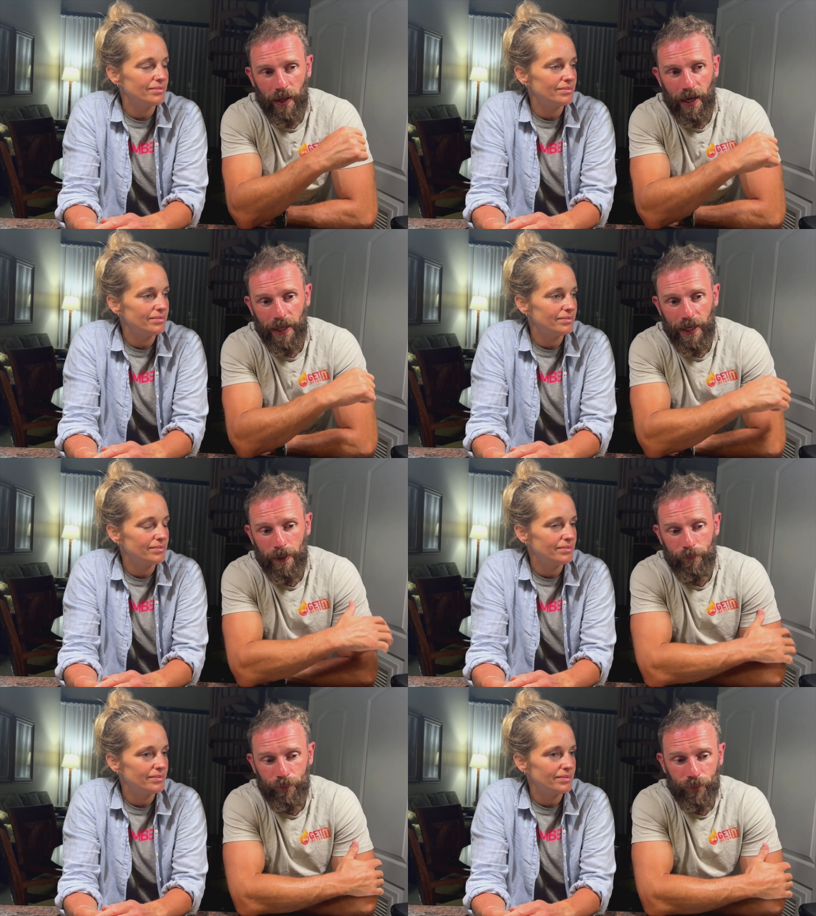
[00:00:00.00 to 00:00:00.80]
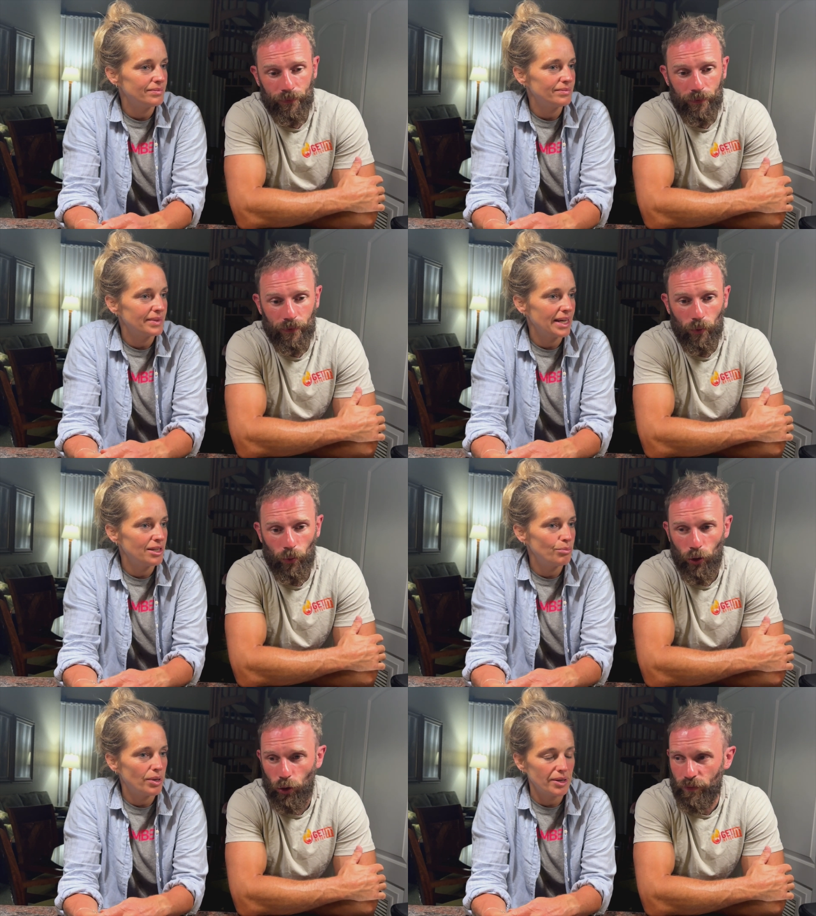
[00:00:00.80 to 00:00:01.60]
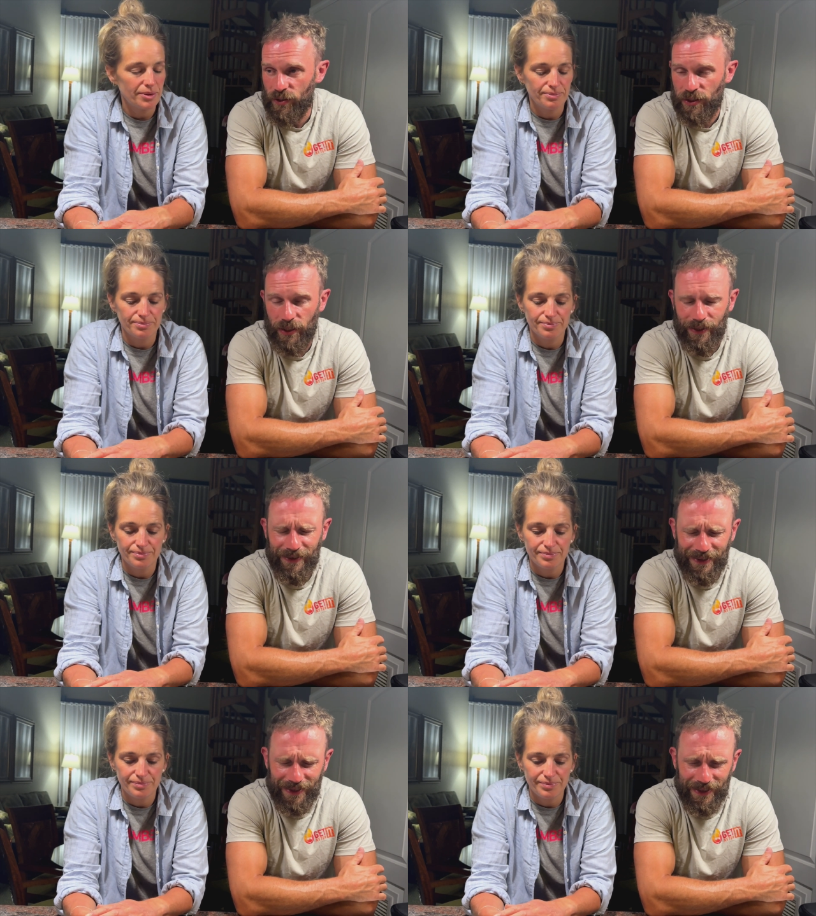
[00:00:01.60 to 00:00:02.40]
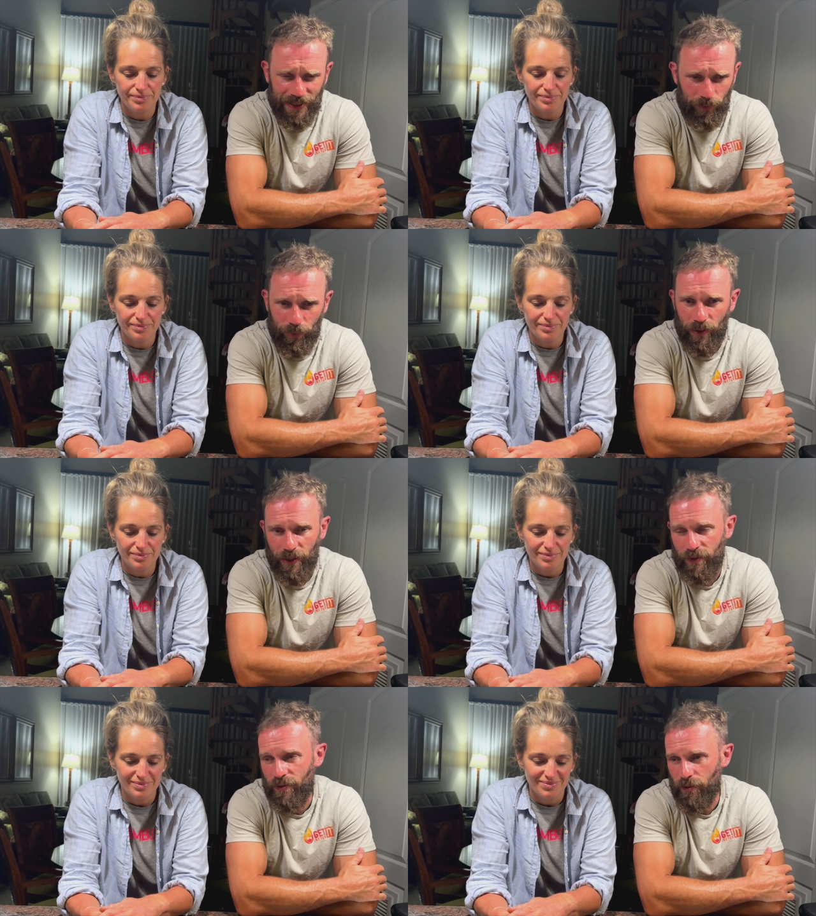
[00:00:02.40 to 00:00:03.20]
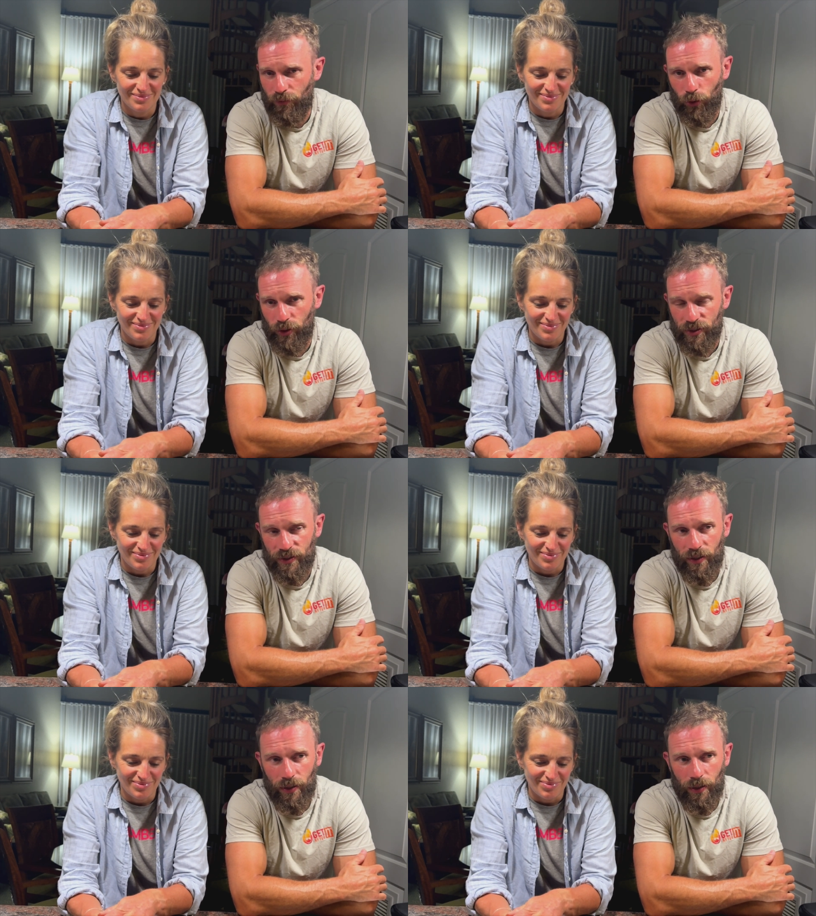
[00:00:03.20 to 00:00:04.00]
Speaker 1: and um, we're obviously deep into the forest